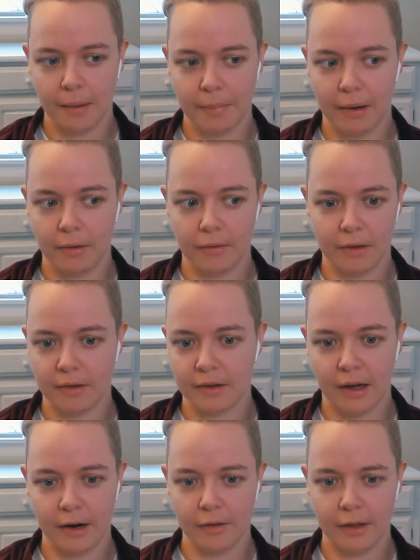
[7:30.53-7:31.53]
about this
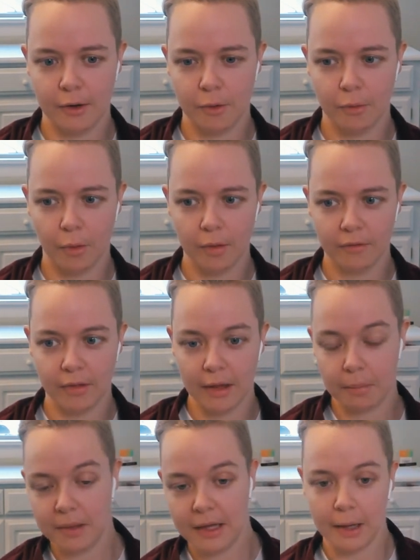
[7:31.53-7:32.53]
entirely new role of
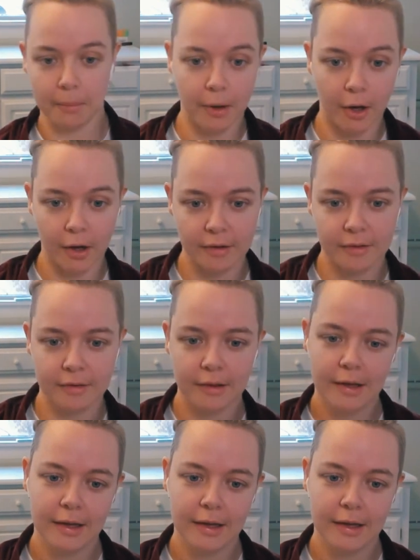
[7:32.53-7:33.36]
like being a boss